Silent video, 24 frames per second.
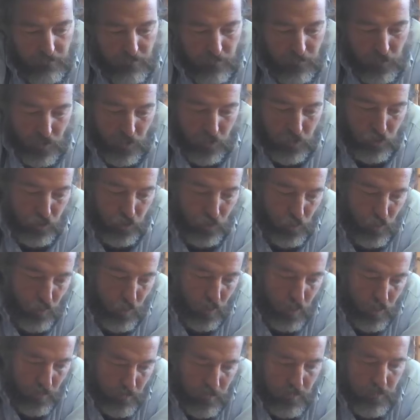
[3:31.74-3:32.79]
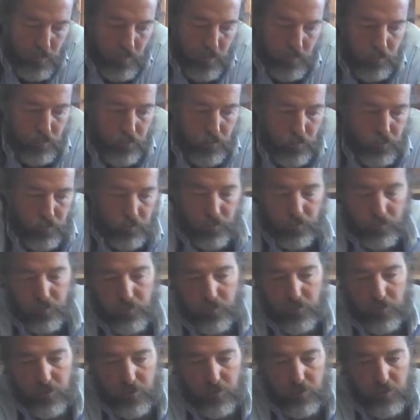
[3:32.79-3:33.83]
not too warm, not too.
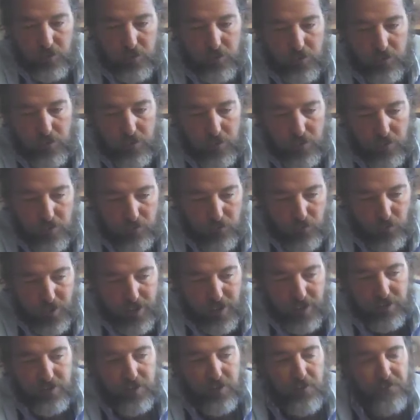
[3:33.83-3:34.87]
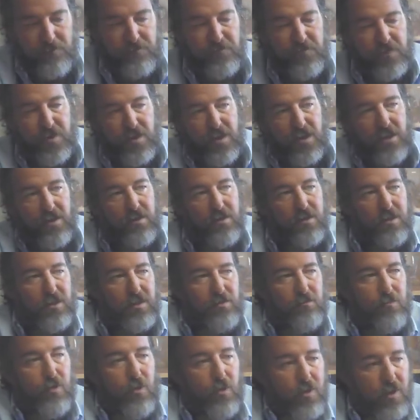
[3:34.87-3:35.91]
We had
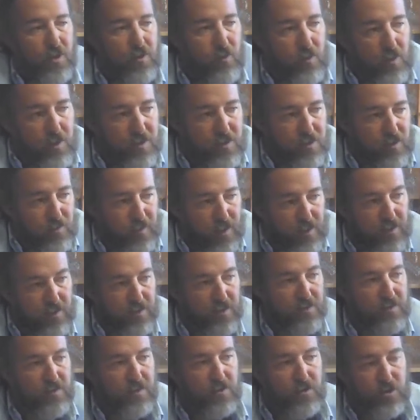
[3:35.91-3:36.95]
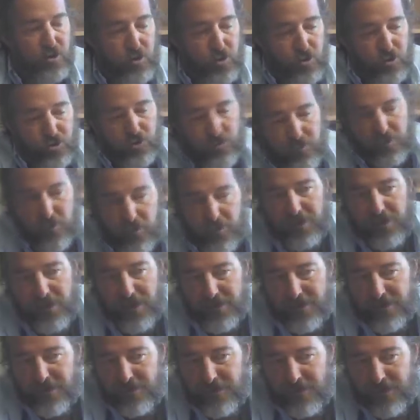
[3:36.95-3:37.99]
in Borgheri, what is great is the excursion between
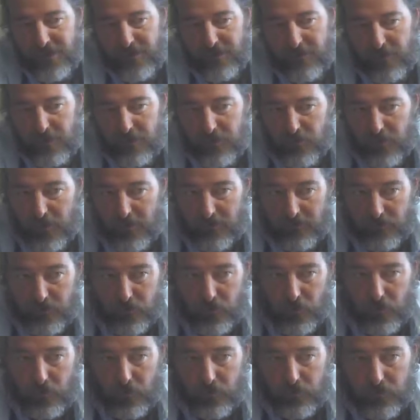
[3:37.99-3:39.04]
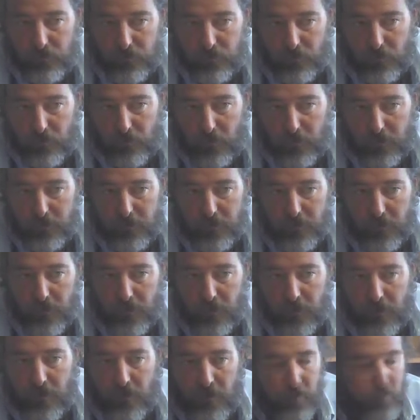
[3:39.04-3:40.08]
night and day, because we are so close to the water,
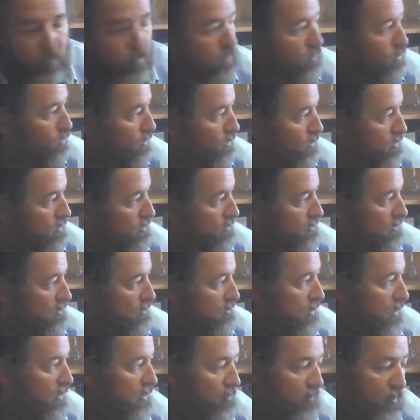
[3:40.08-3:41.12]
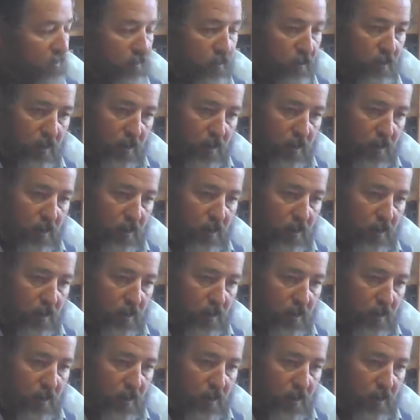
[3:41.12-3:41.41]
which we were speaking before.